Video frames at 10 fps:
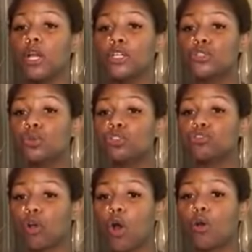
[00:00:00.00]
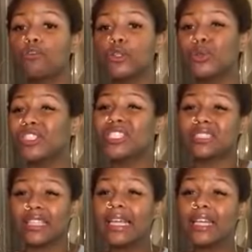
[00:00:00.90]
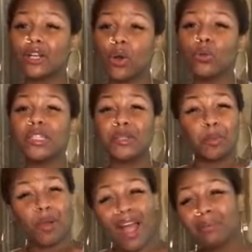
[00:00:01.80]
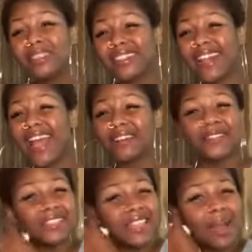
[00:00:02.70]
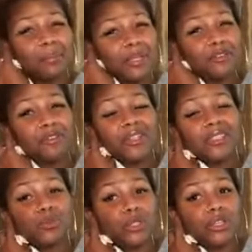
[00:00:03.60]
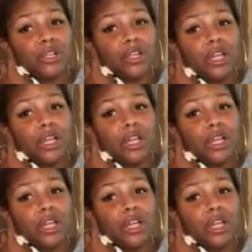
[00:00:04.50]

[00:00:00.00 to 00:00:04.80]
too strong for you to just let it go, then you're probably gonna have to stop being friends with her.